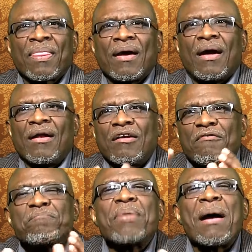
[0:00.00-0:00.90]
a lot
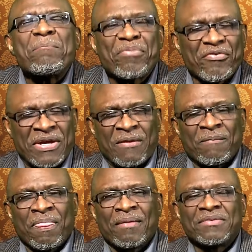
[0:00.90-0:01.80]
of pampering
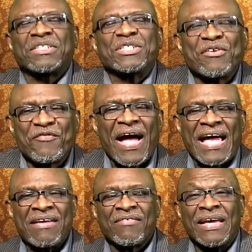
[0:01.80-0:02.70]
to
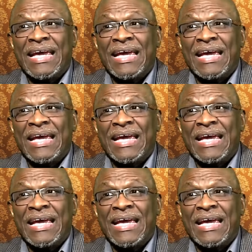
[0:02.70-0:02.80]
survive.